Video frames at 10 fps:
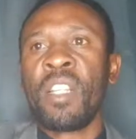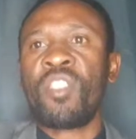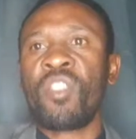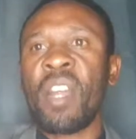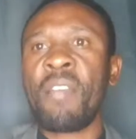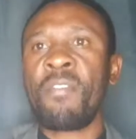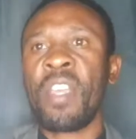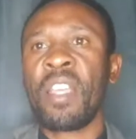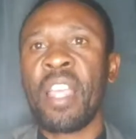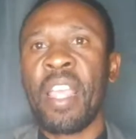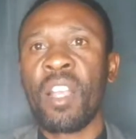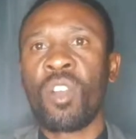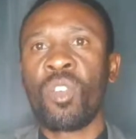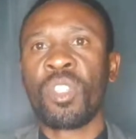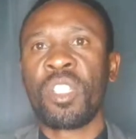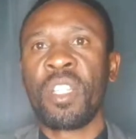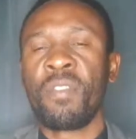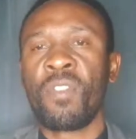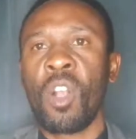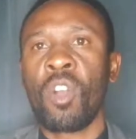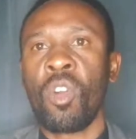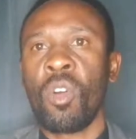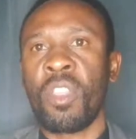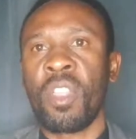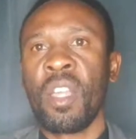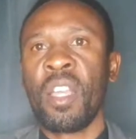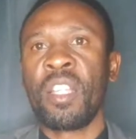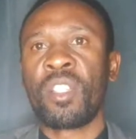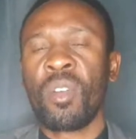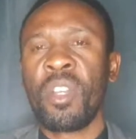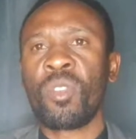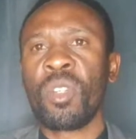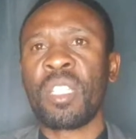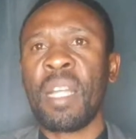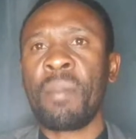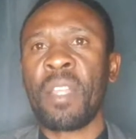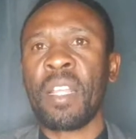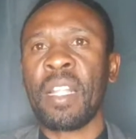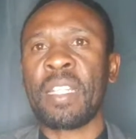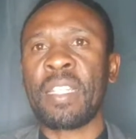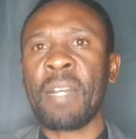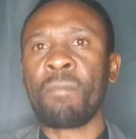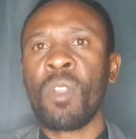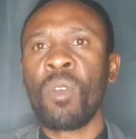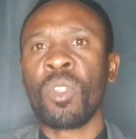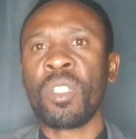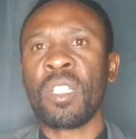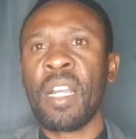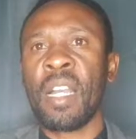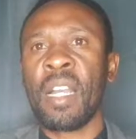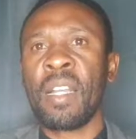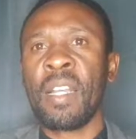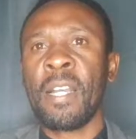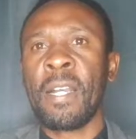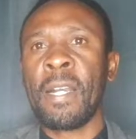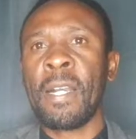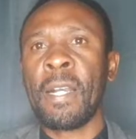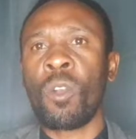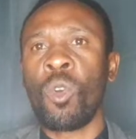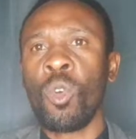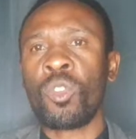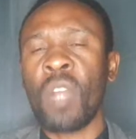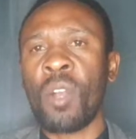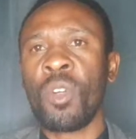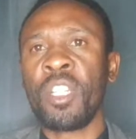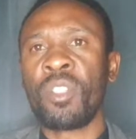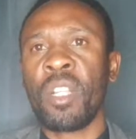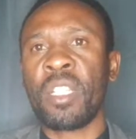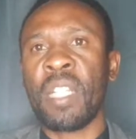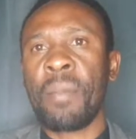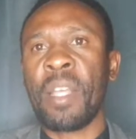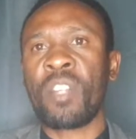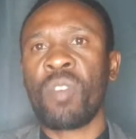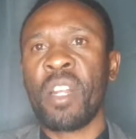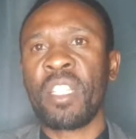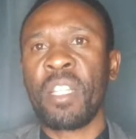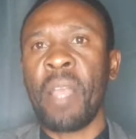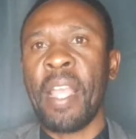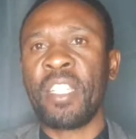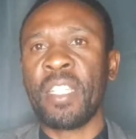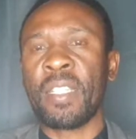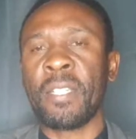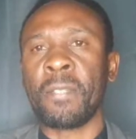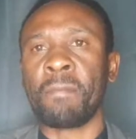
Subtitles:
Driving Inclusive Growth. So it was something that was good according to the Zambia Tourism Agency.